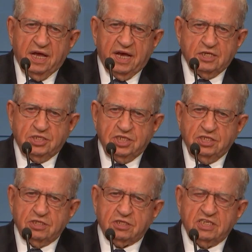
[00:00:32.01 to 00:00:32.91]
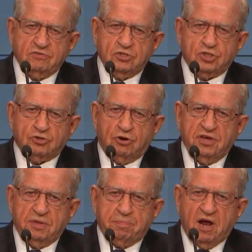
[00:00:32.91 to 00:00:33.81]
And Jesus gives the story
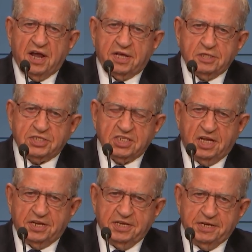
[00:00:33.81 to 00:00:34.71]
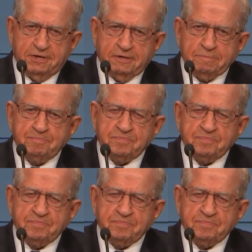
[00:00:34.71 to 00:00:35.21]
of the prodigal son here.